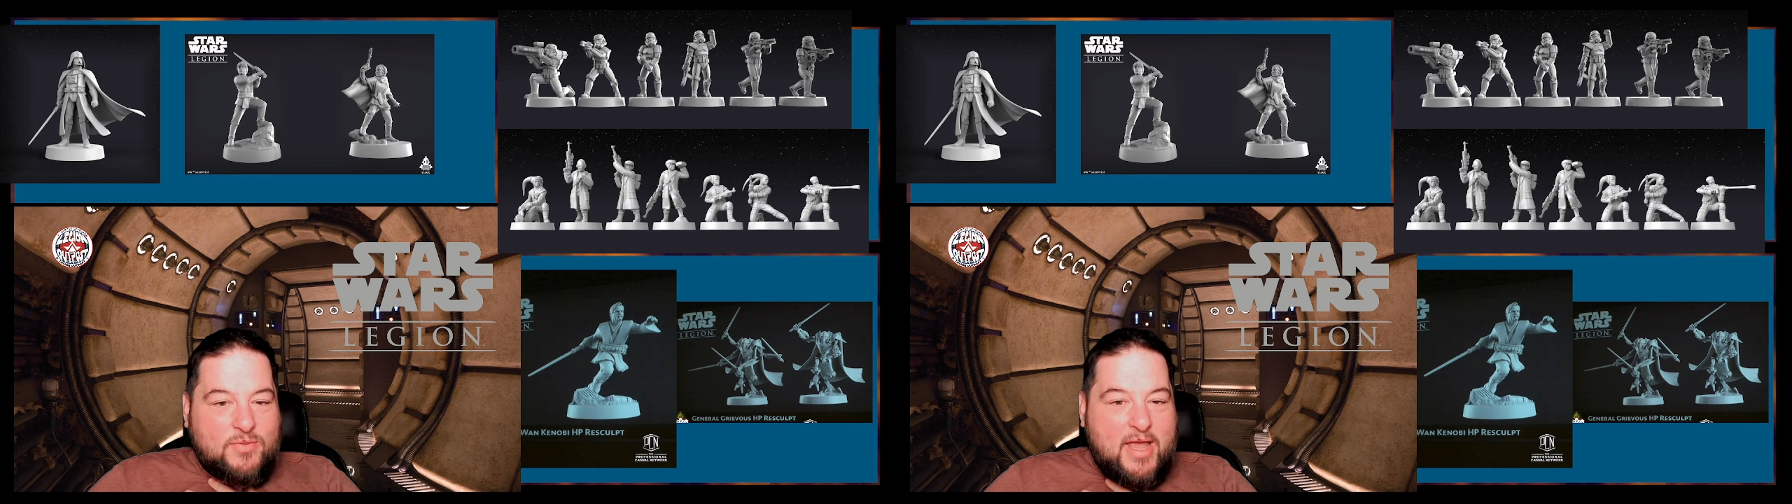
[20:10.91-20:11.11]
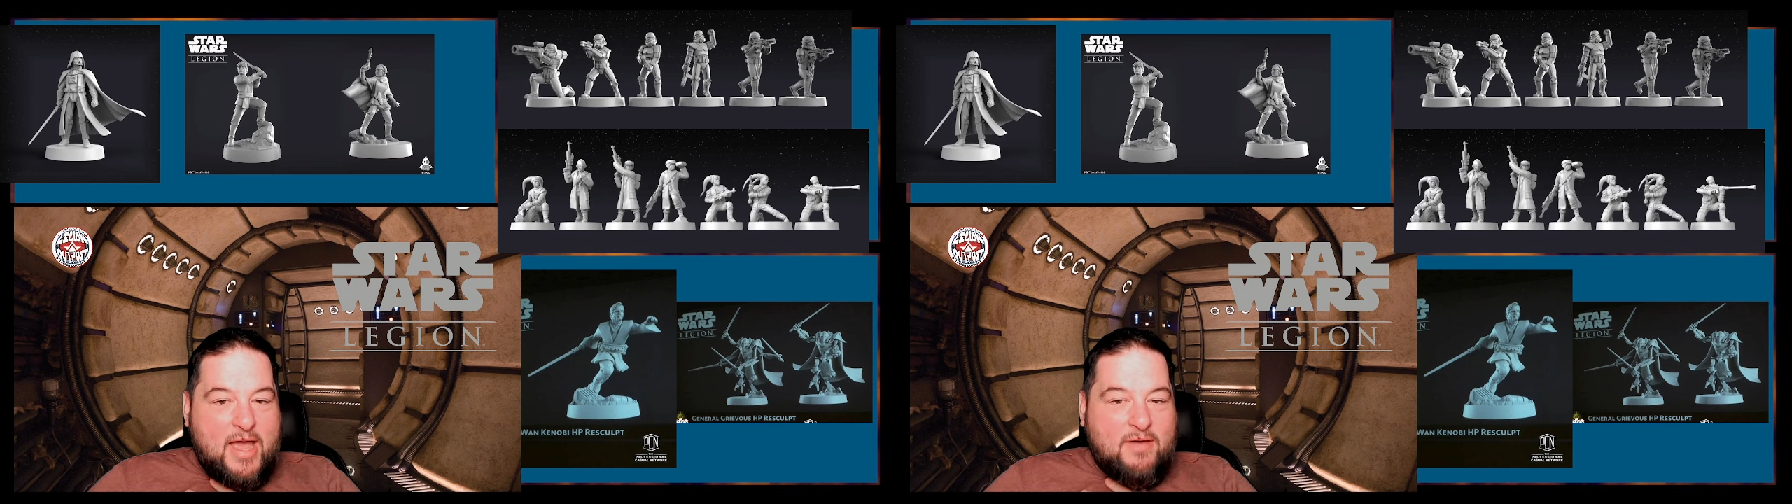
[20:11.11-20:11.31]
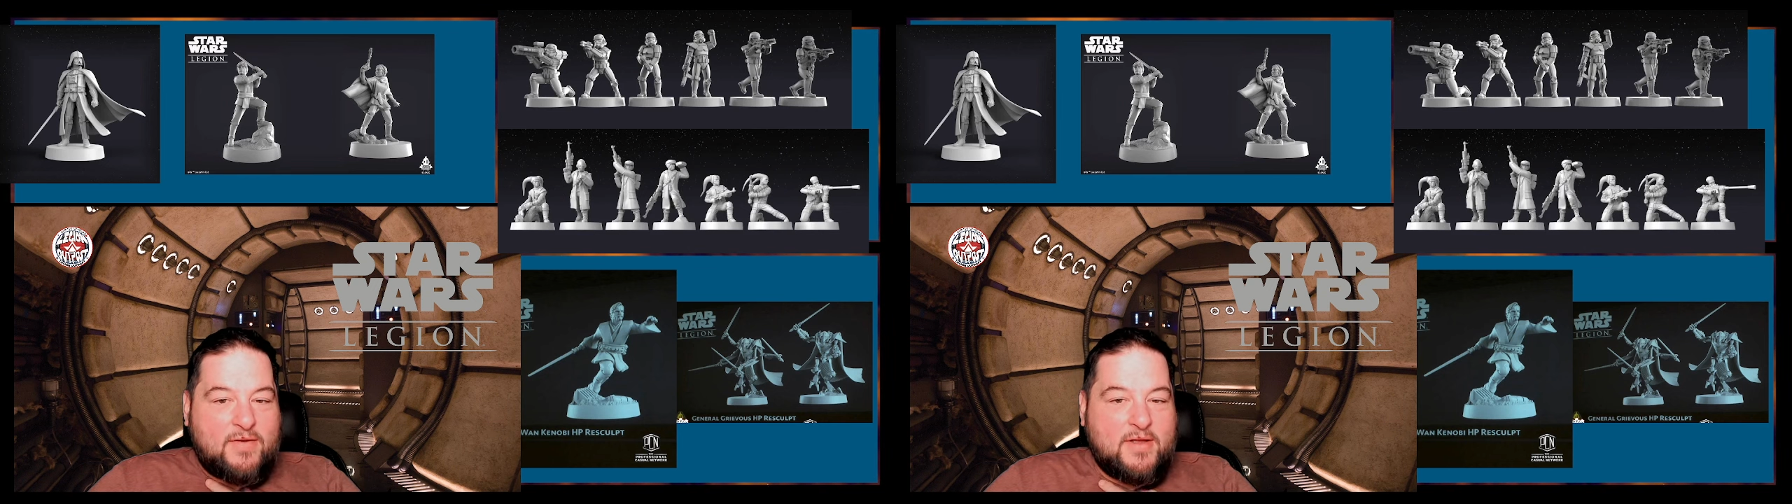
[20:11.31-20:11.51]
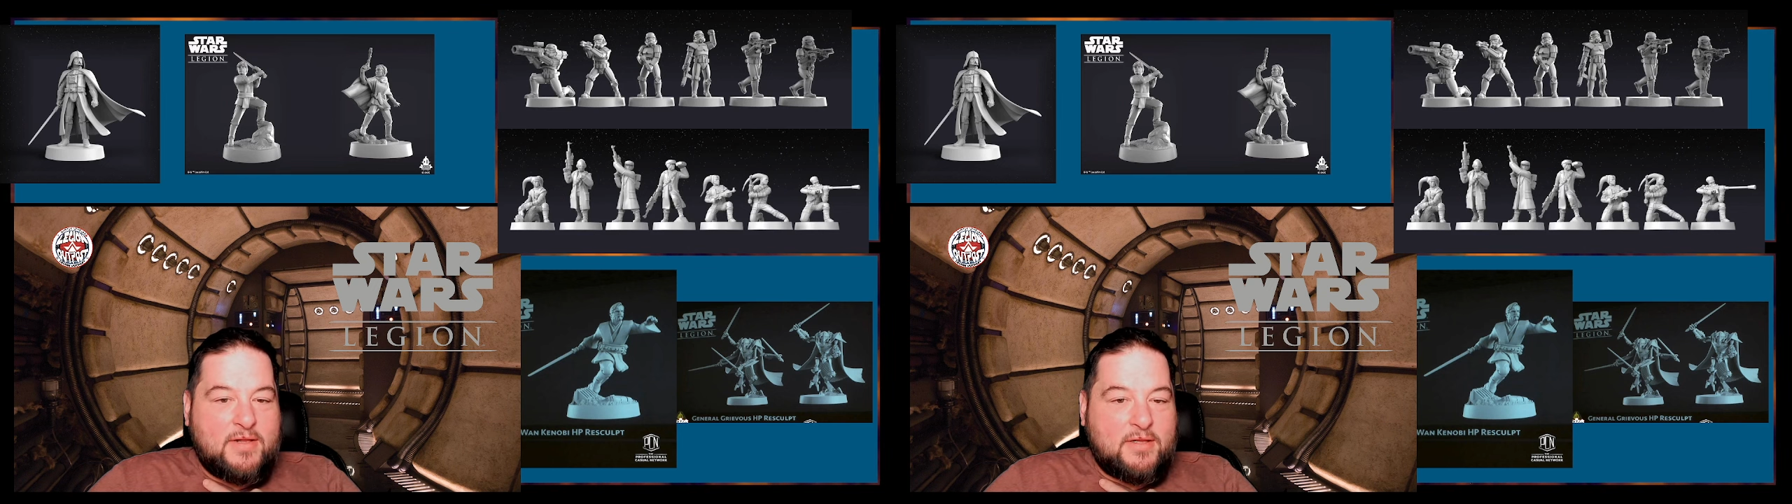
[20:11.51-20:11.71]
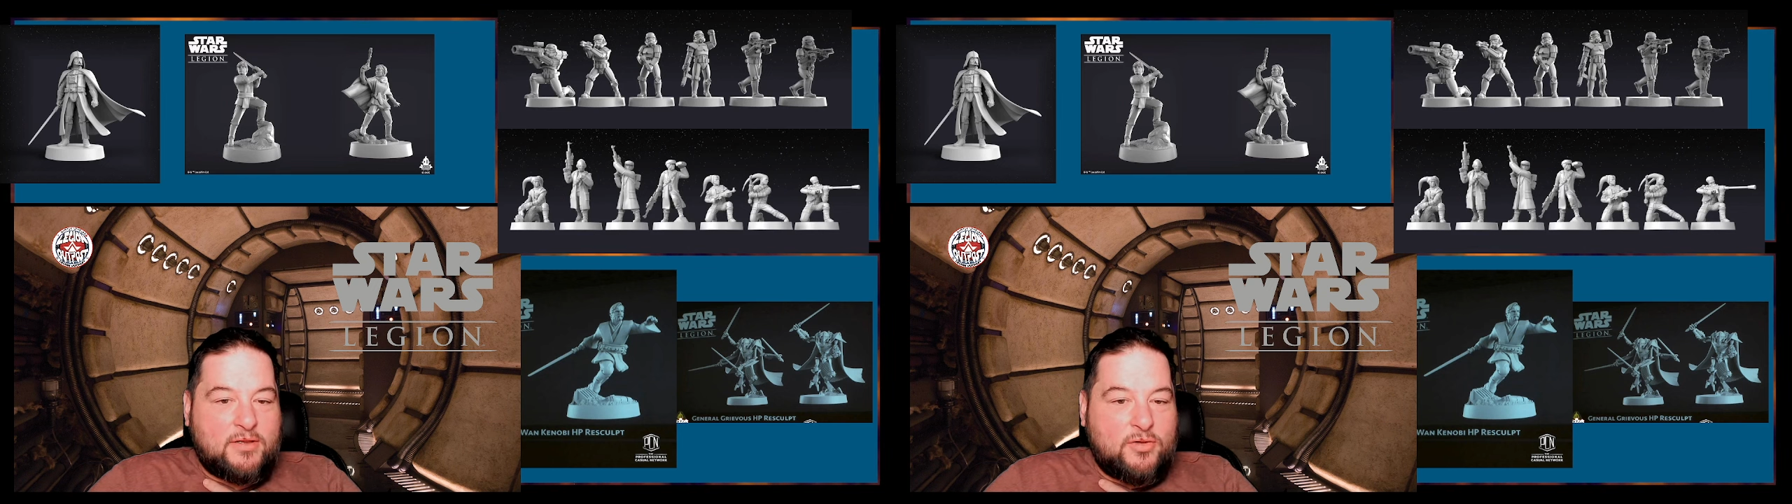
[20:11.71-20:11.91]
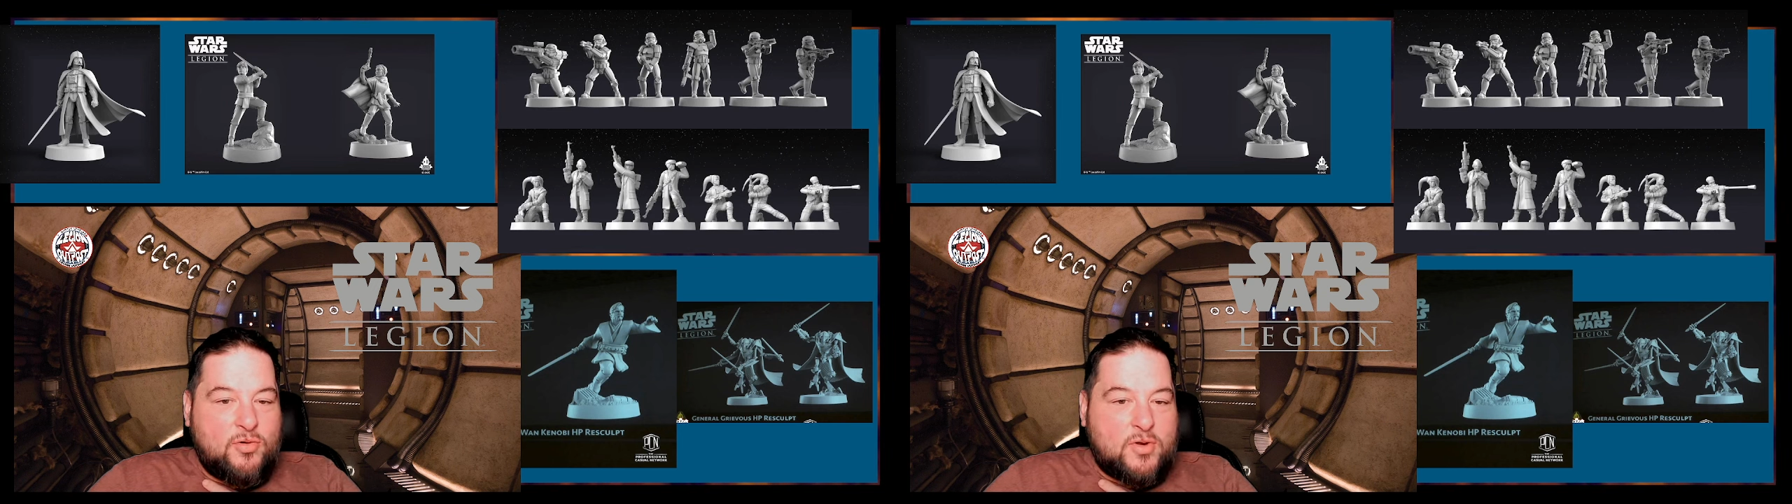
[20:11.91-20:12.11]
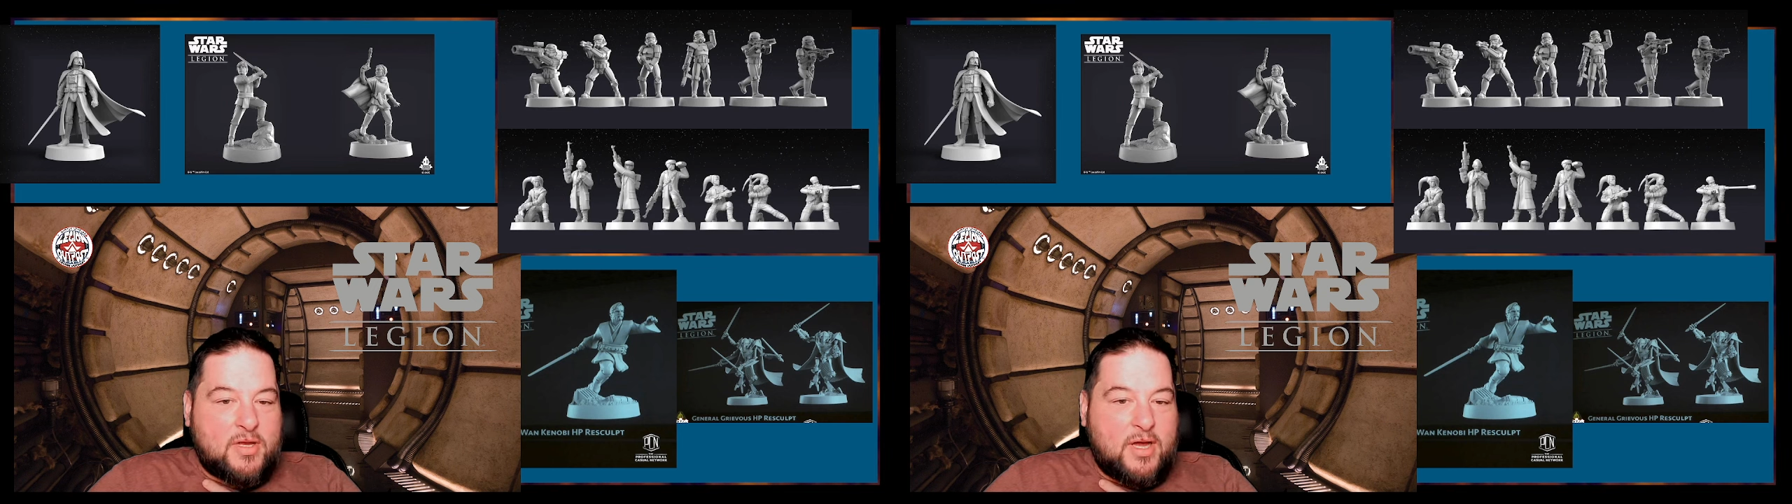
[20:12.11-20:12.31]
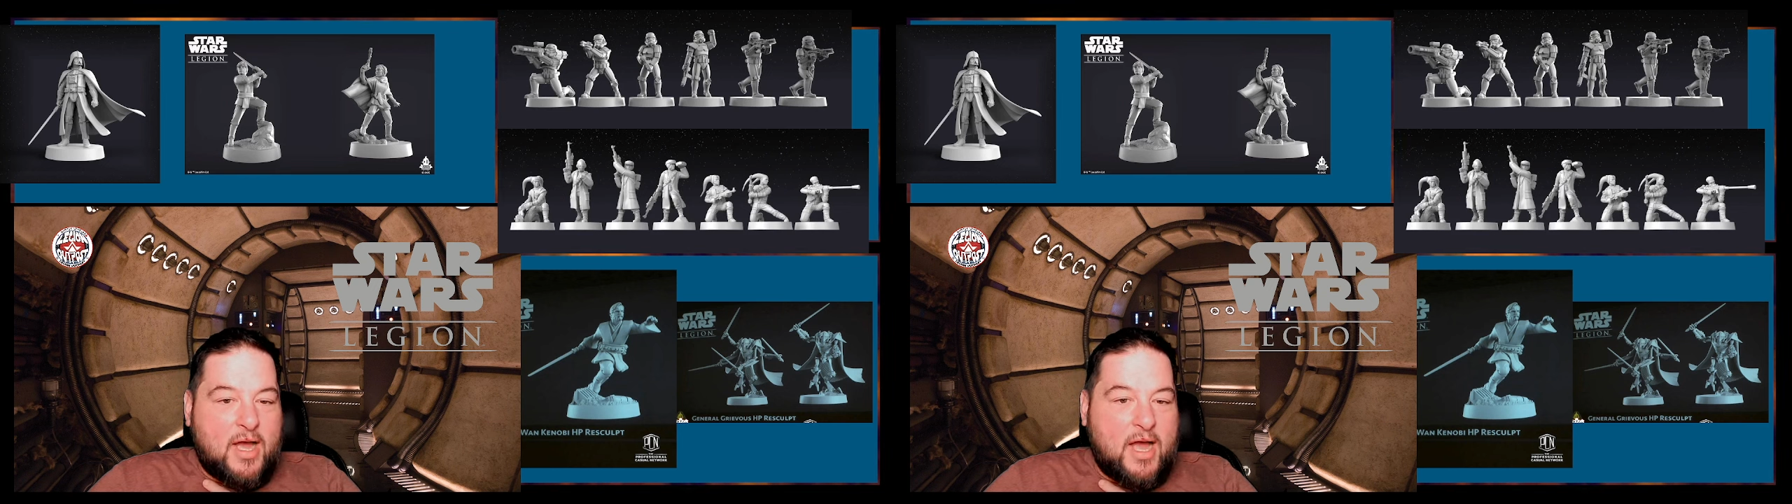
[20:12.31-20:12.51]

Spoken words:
We have Luke,